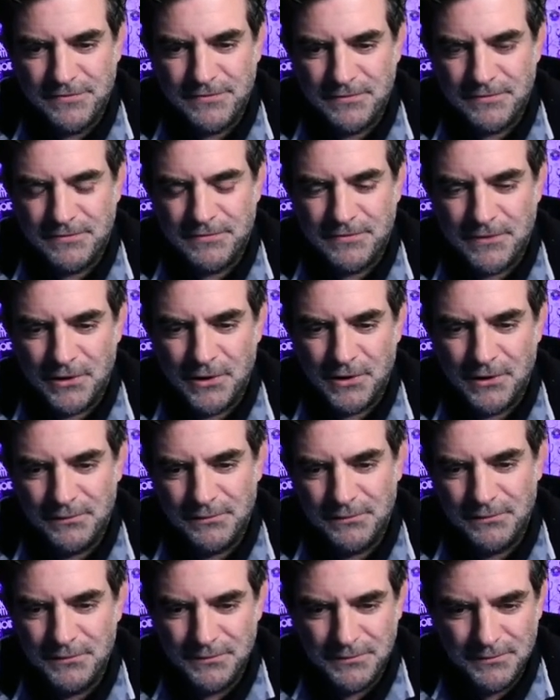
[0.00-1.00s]

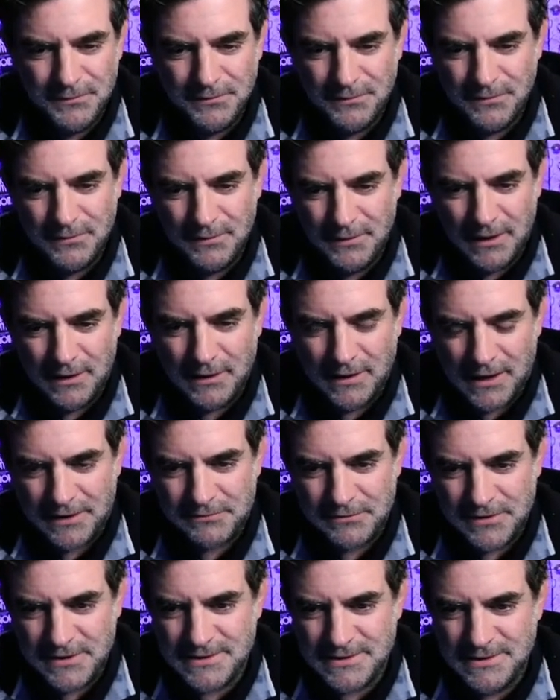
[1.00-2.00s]
for a lot
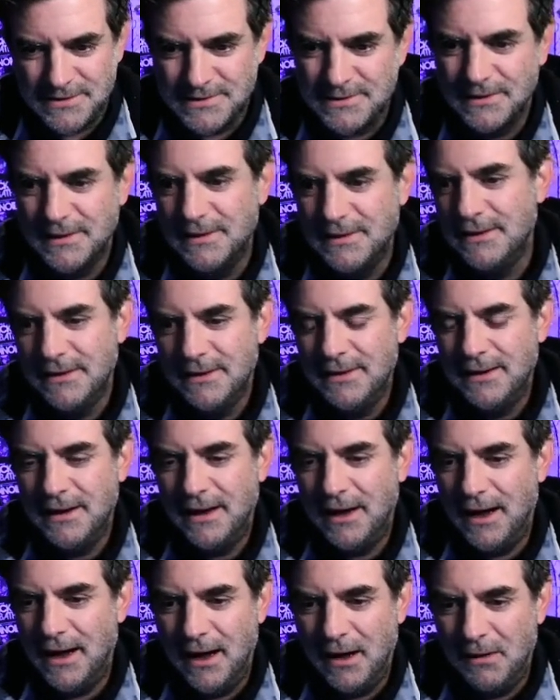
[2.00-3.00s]
of reasons.
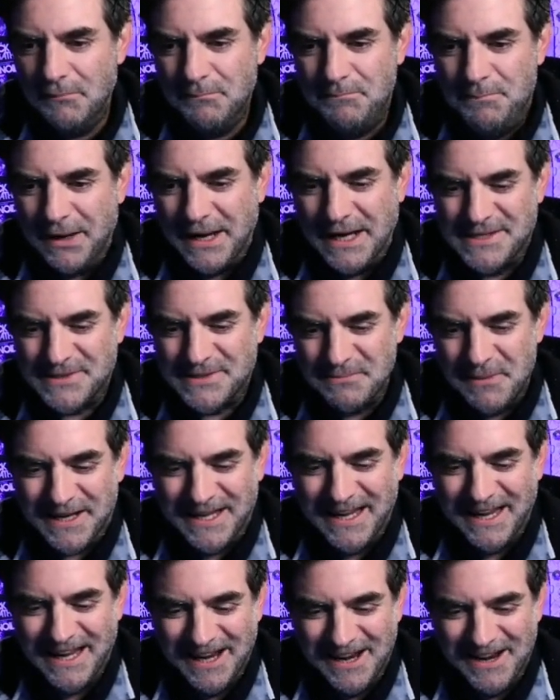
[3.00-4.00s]
Bass
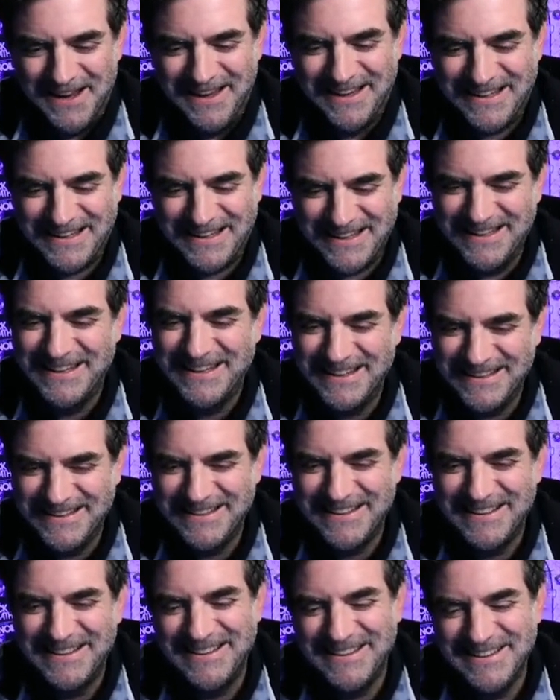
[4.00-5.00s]
Mechanic
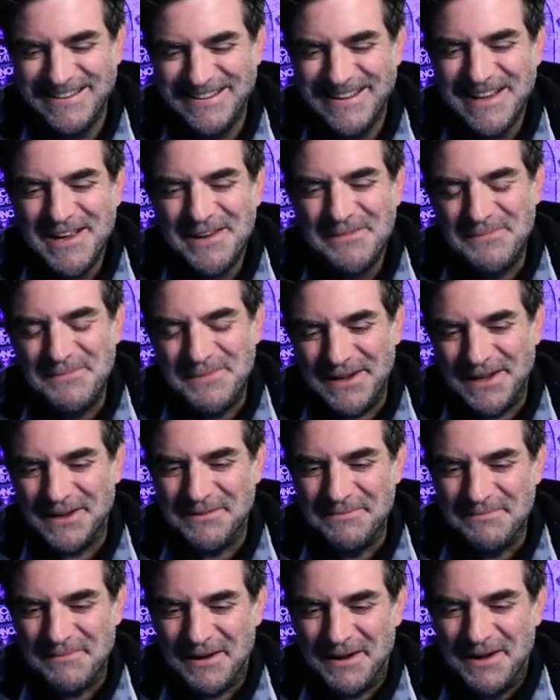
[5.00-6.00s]
being
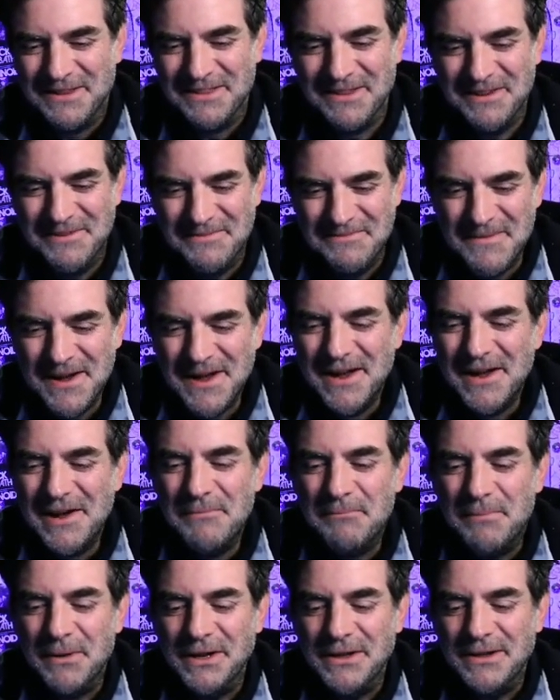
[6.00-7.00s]
among them.
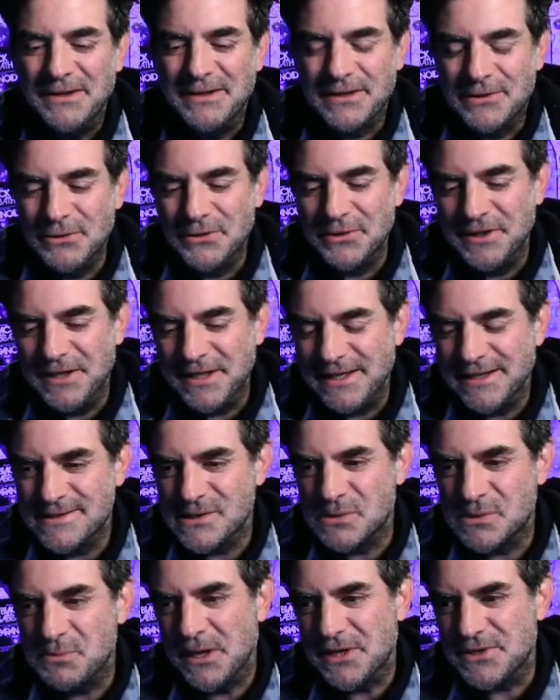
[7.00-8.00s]
But the cool thing is
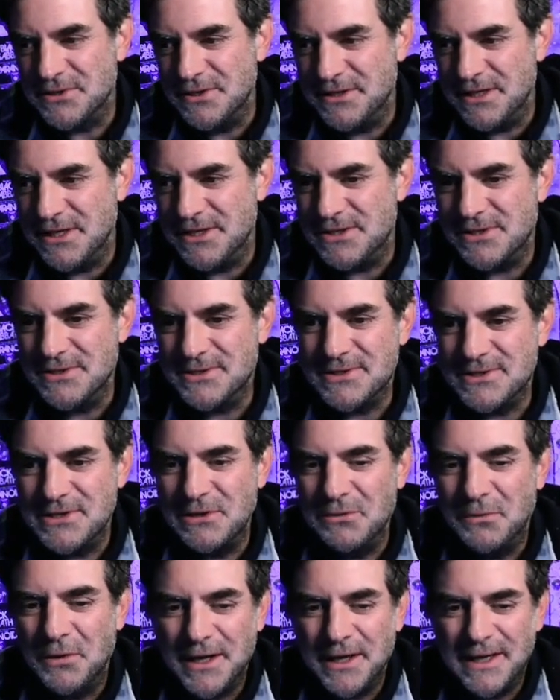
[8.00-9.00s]
the special edition. So
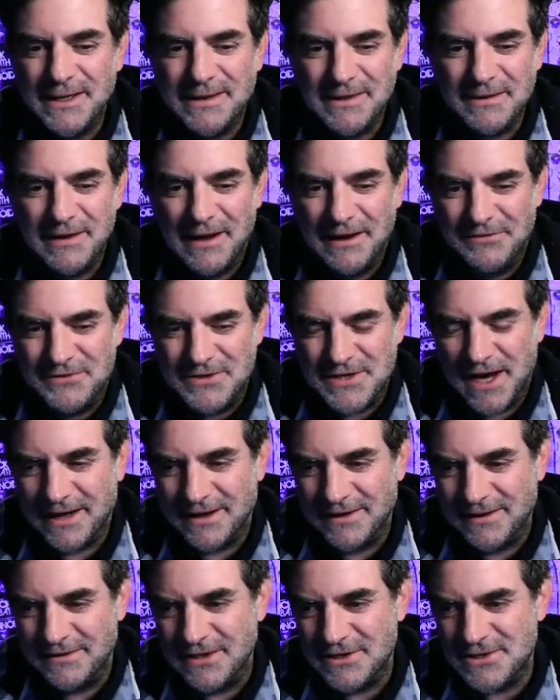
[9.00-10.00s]
you want to get the life
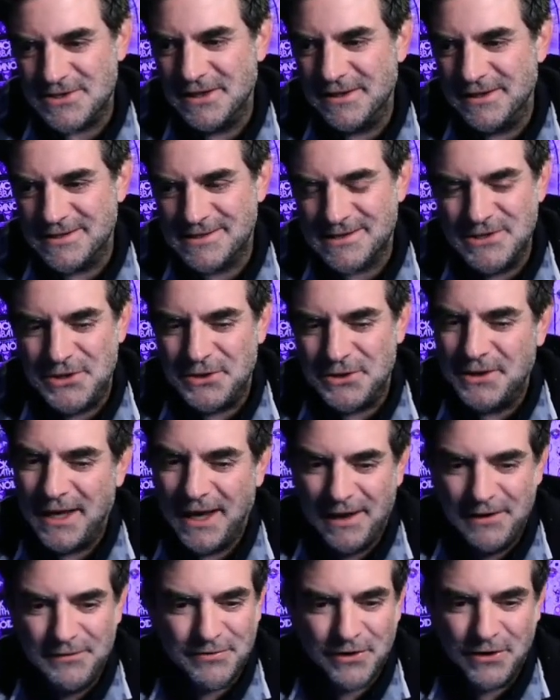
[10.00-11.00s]
jacket edition of this because you
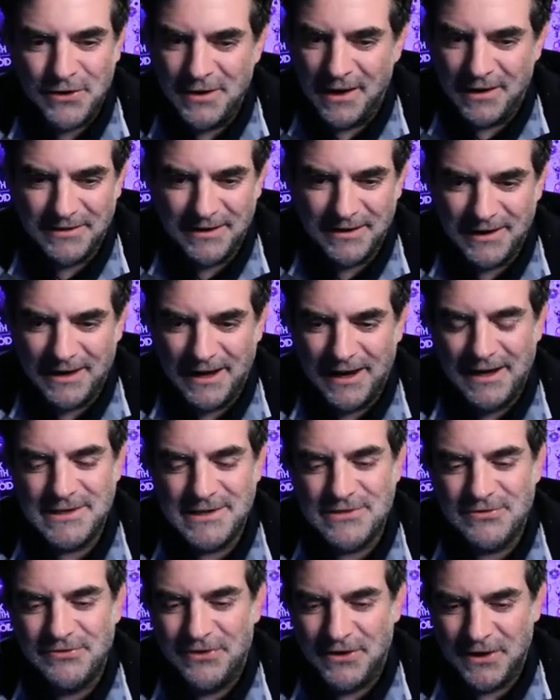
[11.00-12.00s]
can for nothing, and
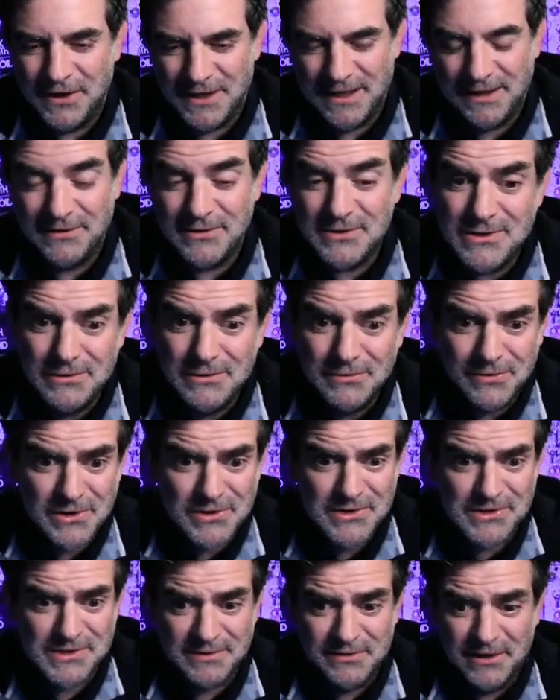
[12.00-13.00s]
it's funny. And there's two
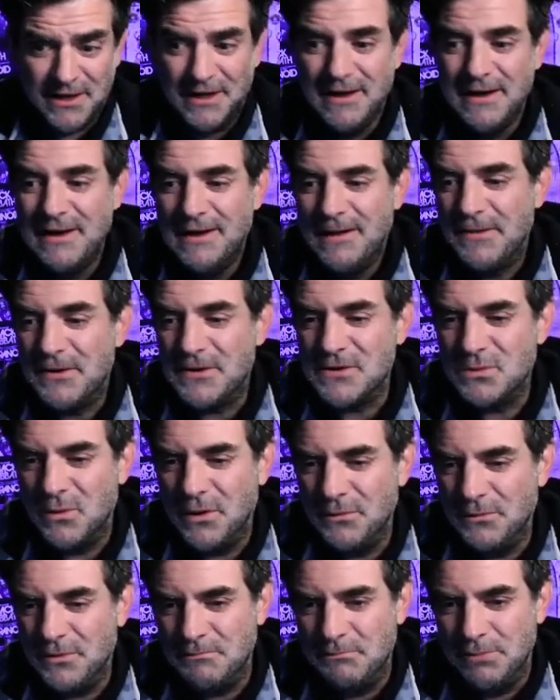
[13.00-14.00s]
versions of it. There's
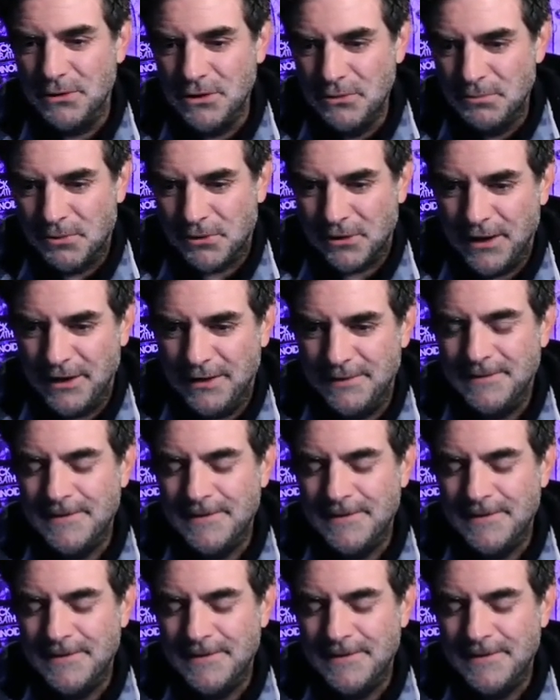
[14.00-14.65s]
one with blue print,